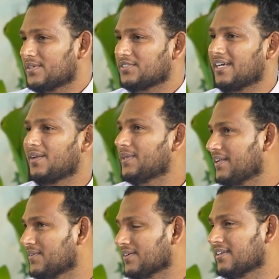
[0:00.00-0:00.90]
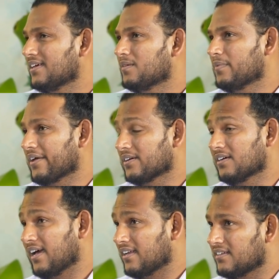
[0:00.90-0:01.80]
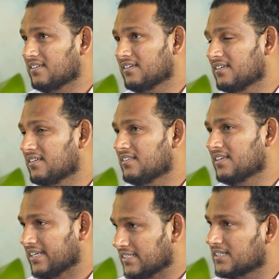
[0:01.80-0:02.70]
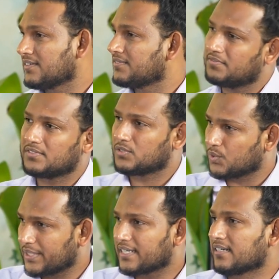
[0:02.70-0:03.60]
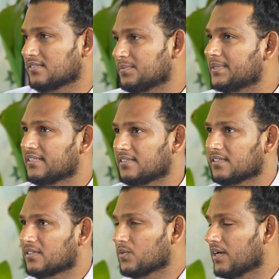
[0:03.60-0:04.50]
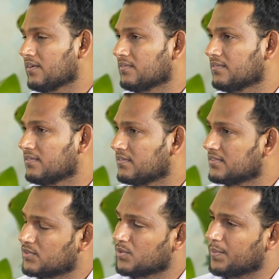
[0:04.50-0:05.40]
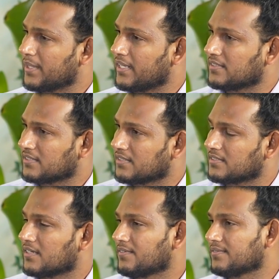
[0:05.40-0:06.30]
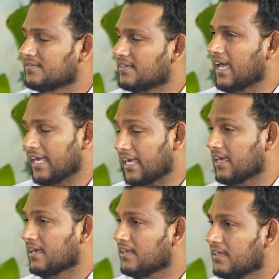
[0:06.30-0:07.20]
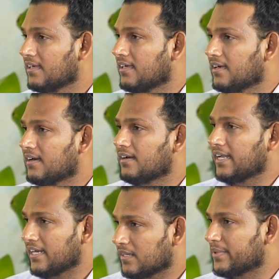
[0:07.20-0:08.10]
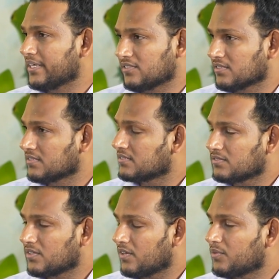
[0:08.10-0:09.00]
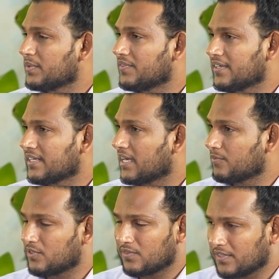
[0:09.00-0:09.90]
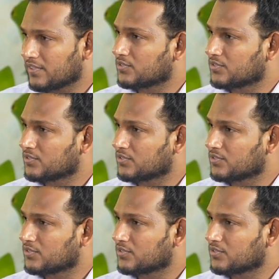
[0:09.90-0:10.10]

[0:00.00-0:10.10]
to share it with anyone. And the risk of storing customer data, you have so many incidents of hacking and data breaches. So you have to be very careful when you're